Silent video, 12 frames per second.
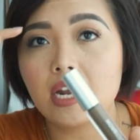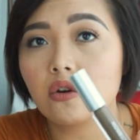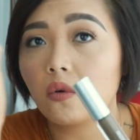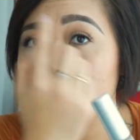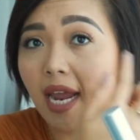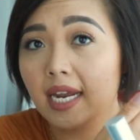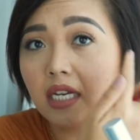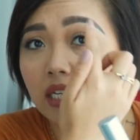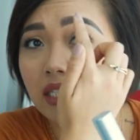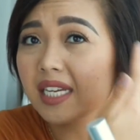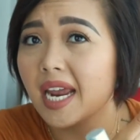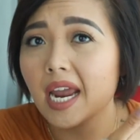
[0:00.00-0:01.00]
and create a
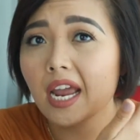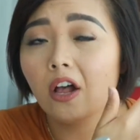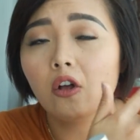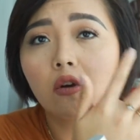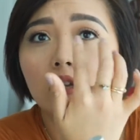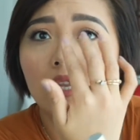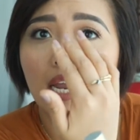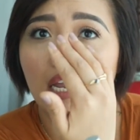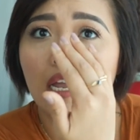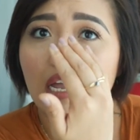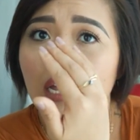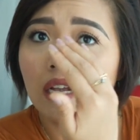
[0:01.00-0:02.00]
tail or like
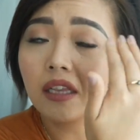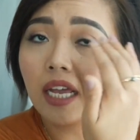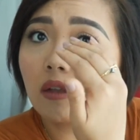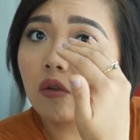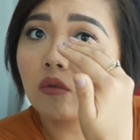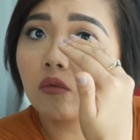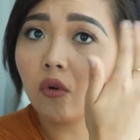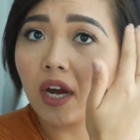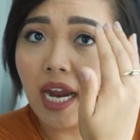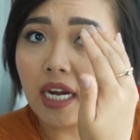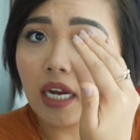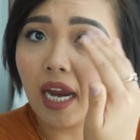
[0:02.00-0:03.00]

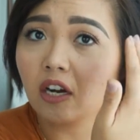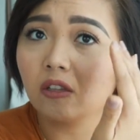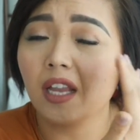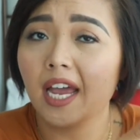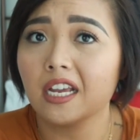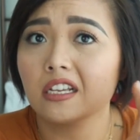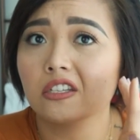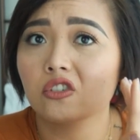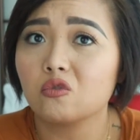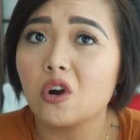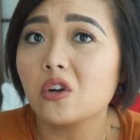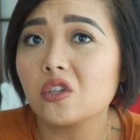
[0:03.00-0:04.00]
create hair-like
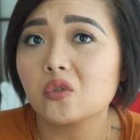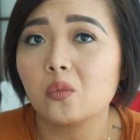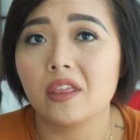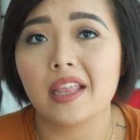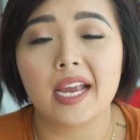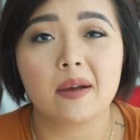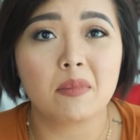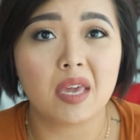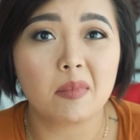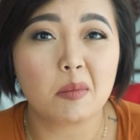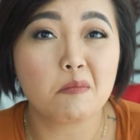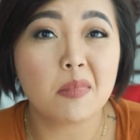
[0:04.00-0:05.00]
strokes with like a
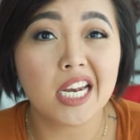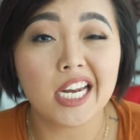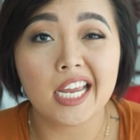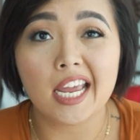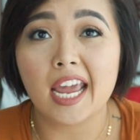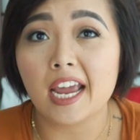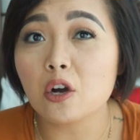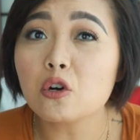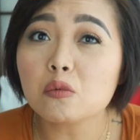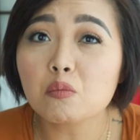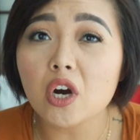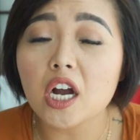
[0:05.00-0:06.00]
maybe mini
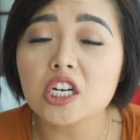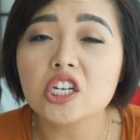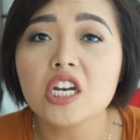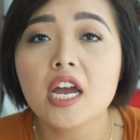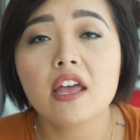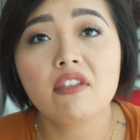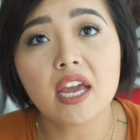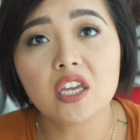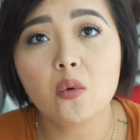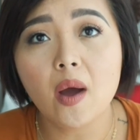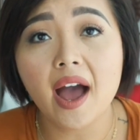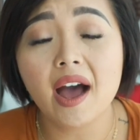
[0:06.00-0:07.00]
angled brush that
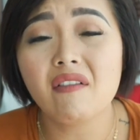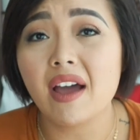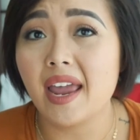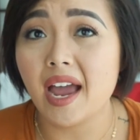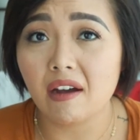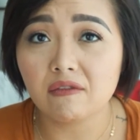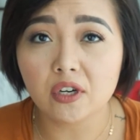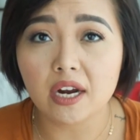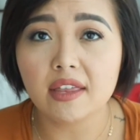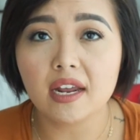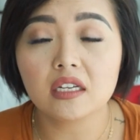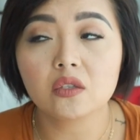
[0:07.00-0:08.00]
you have. I have tried
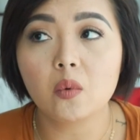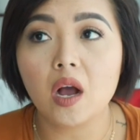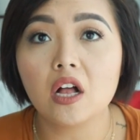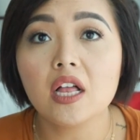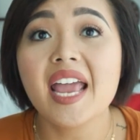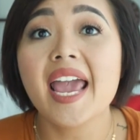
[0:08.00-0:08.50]
that as well,